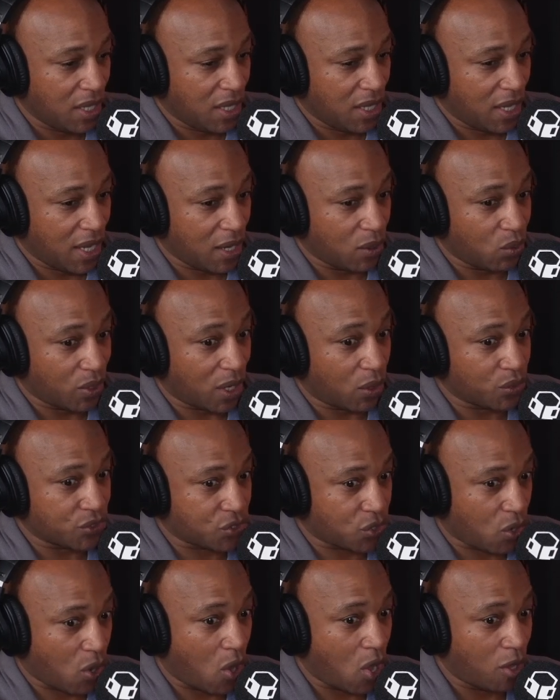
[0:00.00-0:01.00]
And when I was
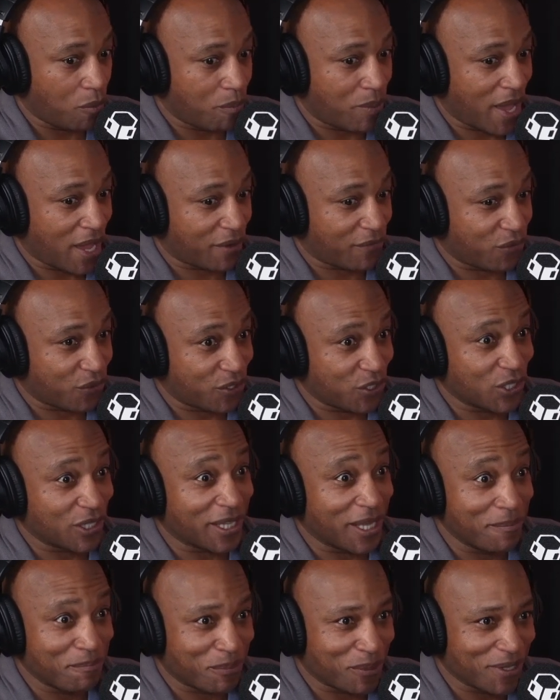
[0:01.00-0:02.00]
called back for the
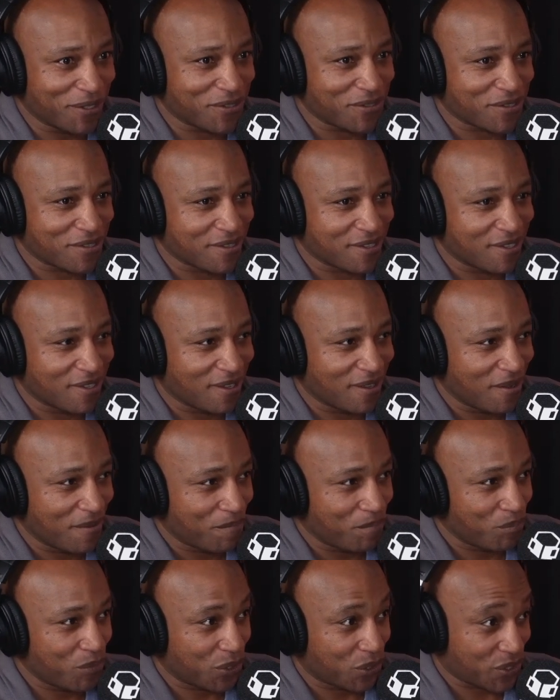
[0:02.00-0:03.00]
Olympics,
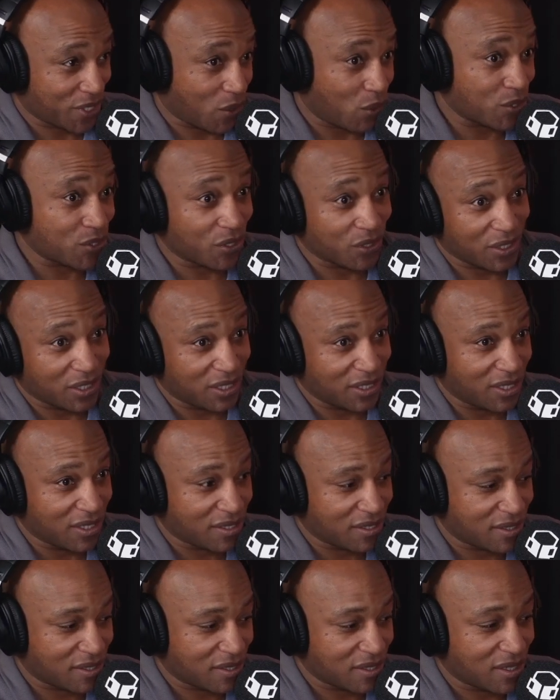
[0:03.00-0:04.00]
because I was on the
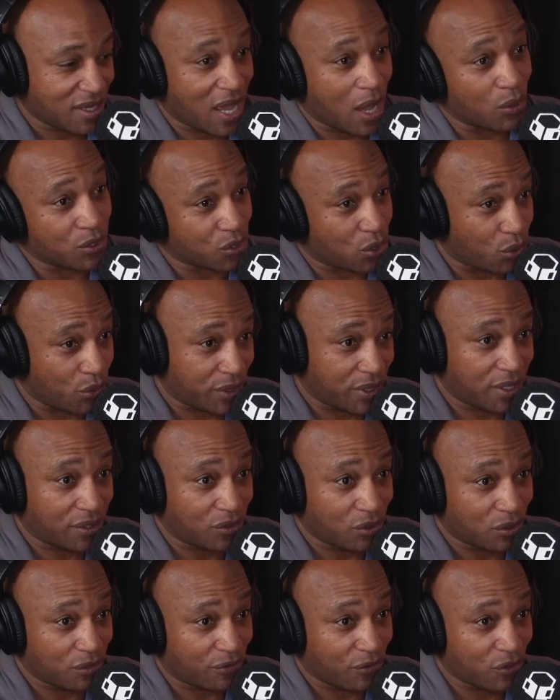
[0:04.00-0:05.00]
list, I was already at
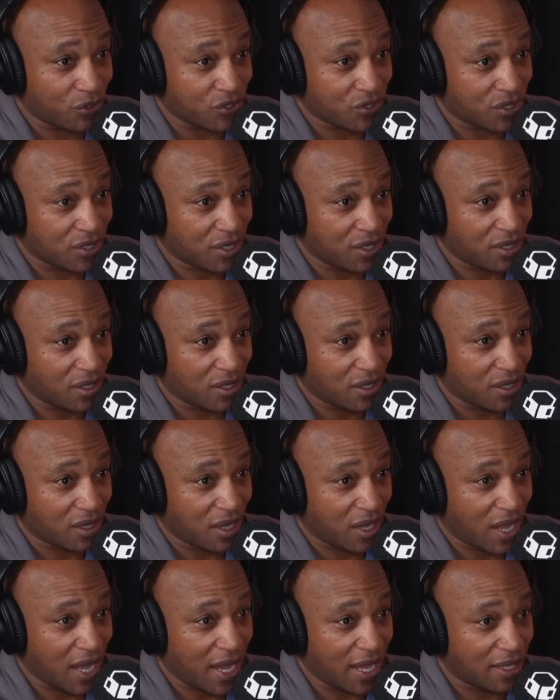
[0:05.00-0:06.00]
university.
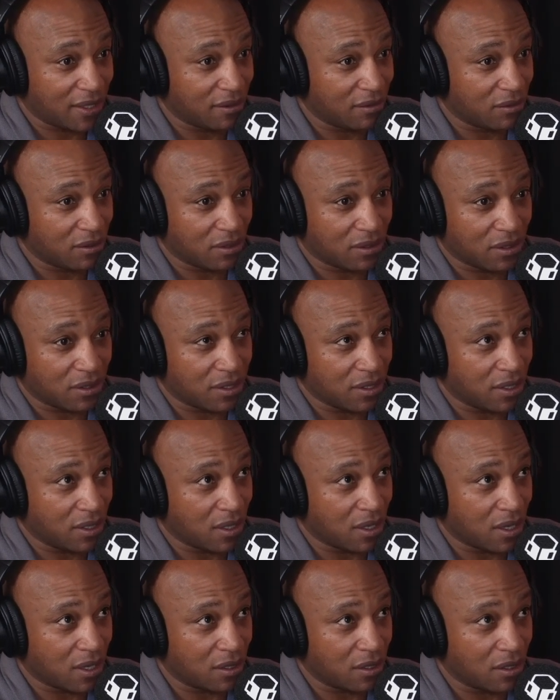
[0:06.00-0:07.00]
And
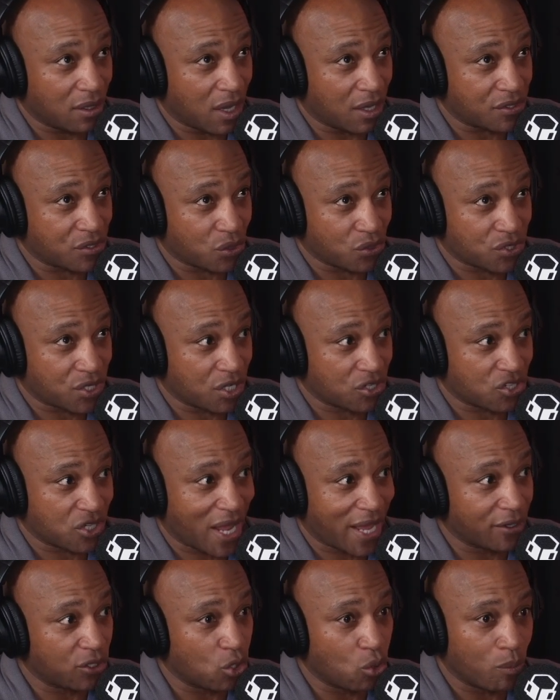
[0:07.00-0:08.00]
the association
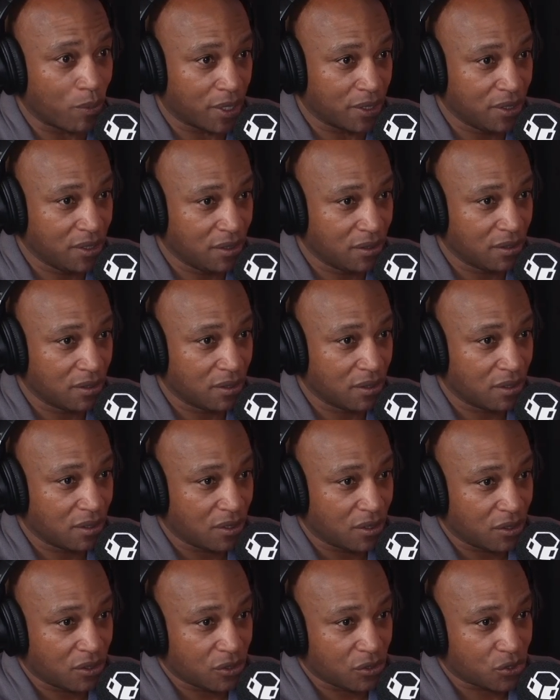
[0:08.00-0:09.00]
had no money.
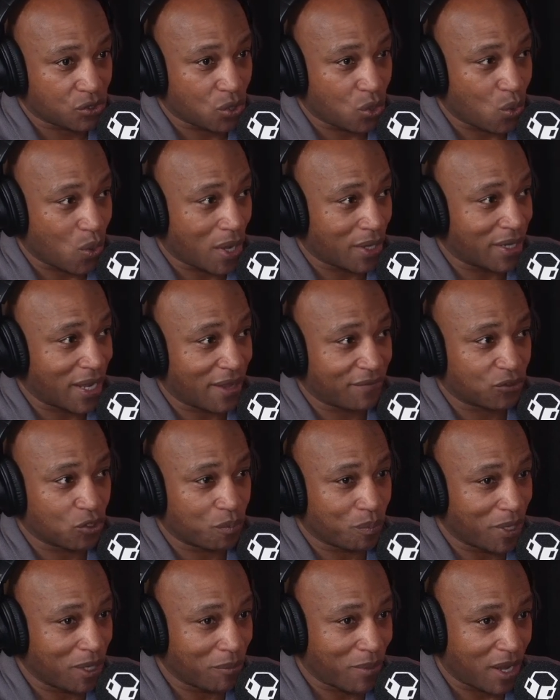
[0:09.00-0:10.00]
So I'd have to
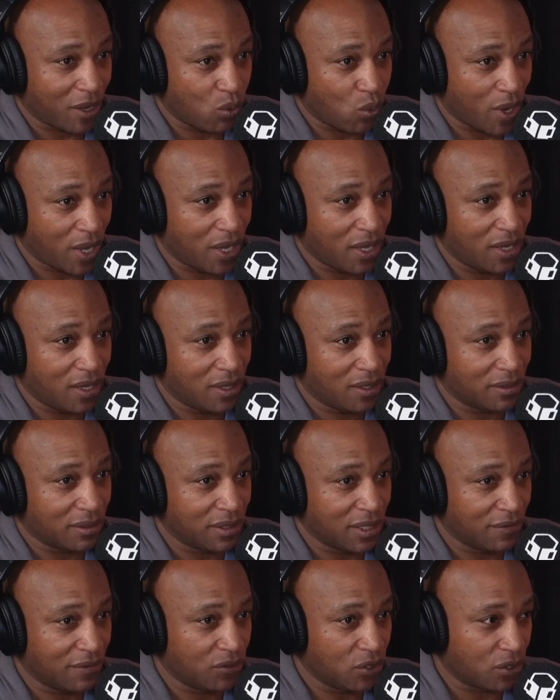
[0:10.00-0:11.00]
pay my way and
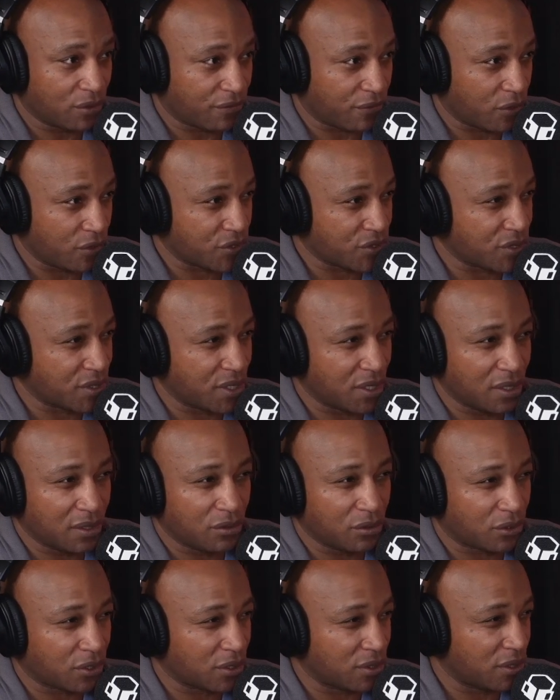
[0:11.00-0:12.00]
leave university. The
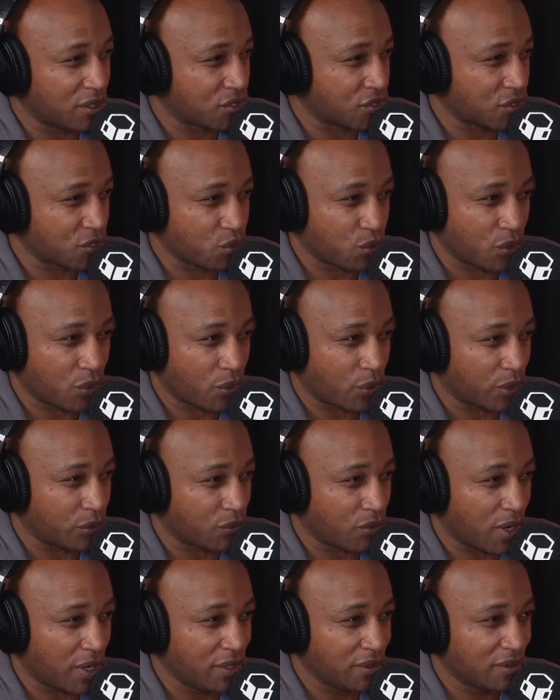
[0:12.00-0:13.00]
conditions aren't
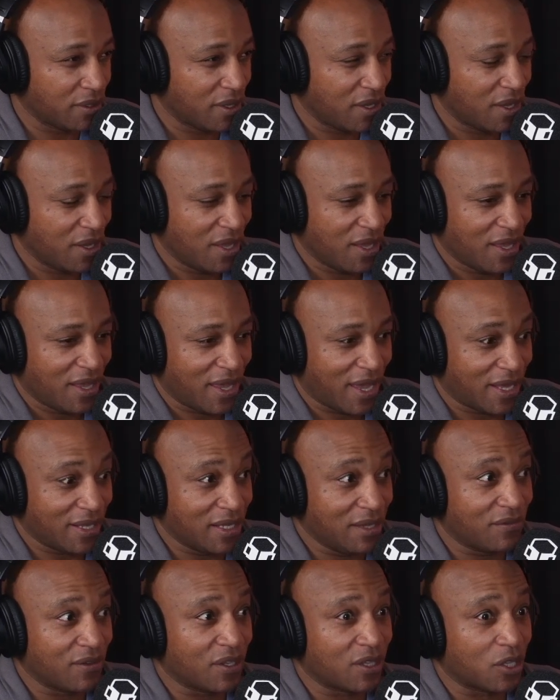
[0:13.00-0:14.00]
right. And
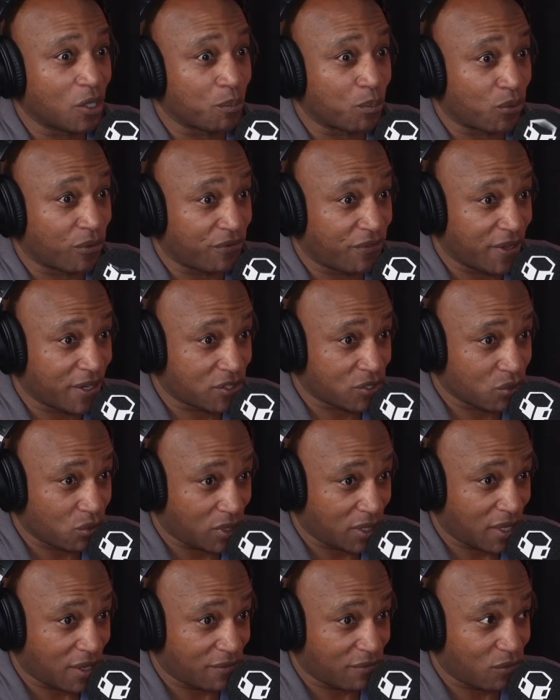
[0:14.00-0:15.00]
even the professional
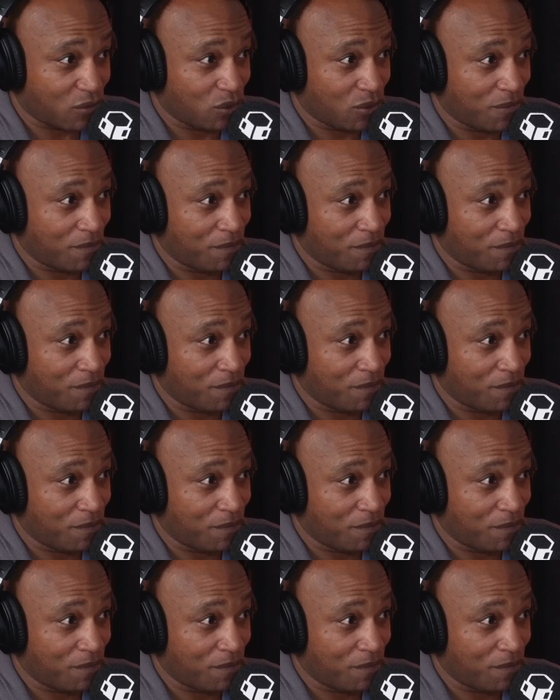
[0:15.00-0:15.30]
level,